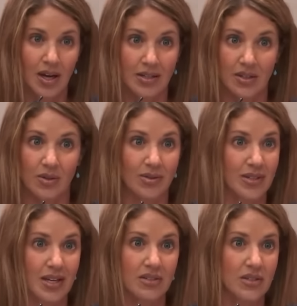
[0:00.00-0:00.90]
I don't,
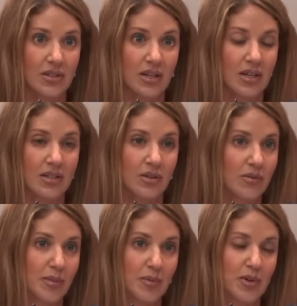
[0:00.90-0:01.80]
actually. I don't
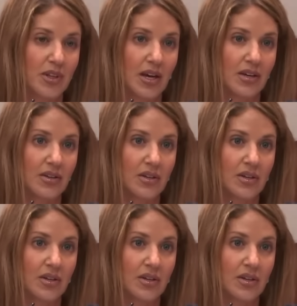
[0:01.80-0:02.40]
remember that.